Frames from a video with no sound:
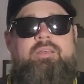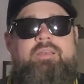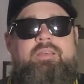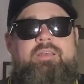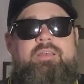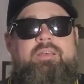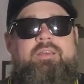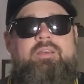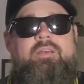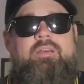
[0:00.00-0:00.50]

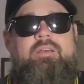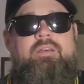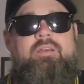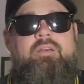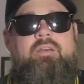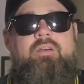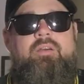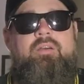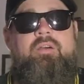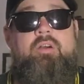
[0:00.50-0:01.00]
Alright, so
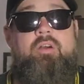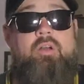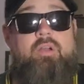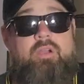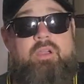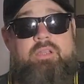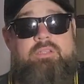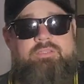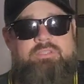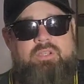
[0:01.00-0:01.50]
what we're trying to
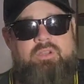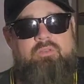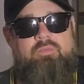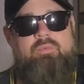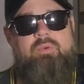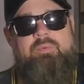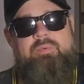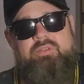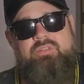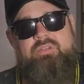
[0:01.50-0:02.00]
say
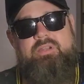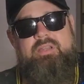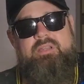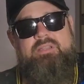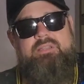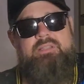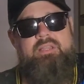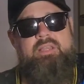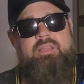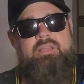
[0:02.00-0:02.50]
is you always
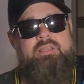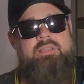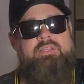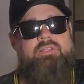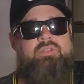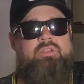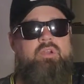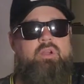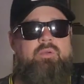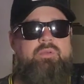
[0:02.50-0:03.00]
want to keep
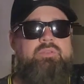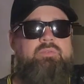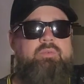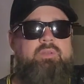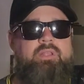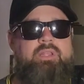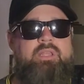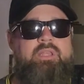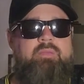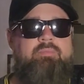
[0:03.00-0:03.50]
9-volt
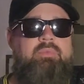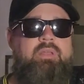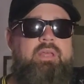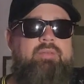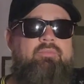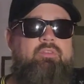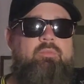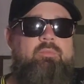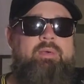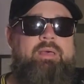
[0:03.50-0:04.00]
batteries. Use the
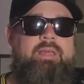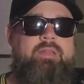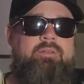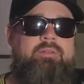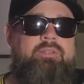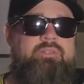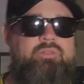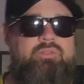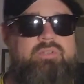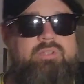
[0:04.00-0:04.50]
9 volts,
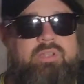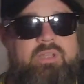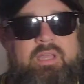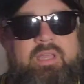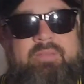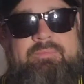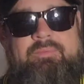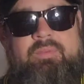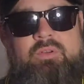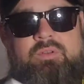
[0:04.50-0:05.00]
don't trust
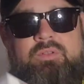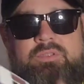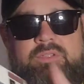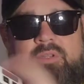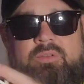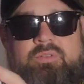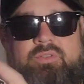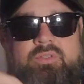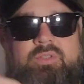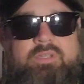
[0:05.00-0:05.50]
the
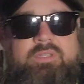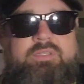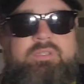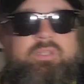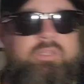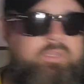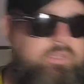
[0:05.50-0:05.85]
jack